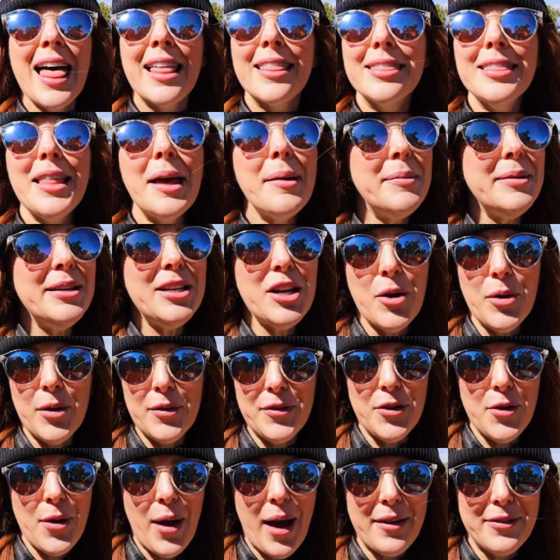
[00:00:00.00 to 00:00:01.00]
Let me know
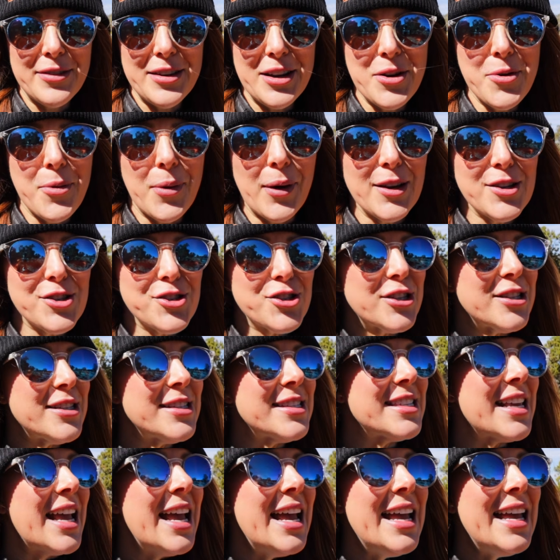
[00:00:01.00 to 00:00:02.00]
if you have any questions.